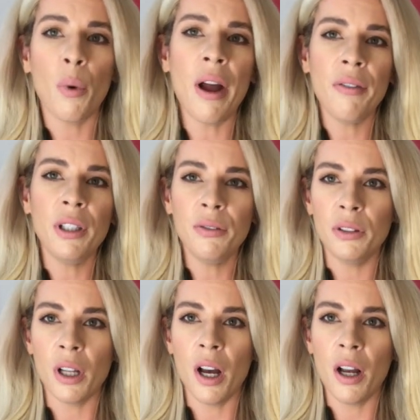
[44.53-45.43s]
Whatever you've
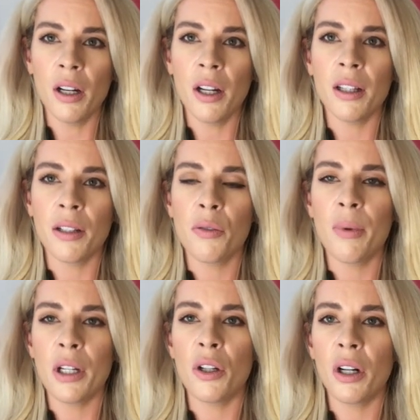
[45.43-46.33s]
done that's
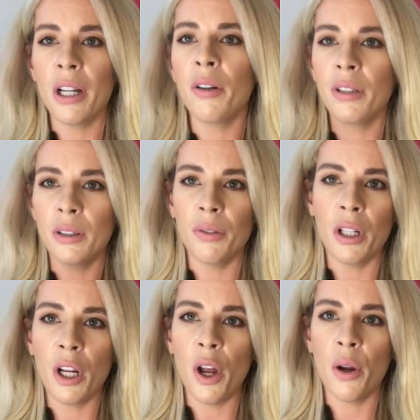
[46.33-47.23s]
made you click on this
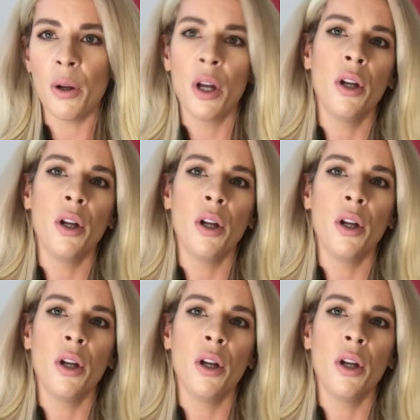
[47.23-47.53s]
video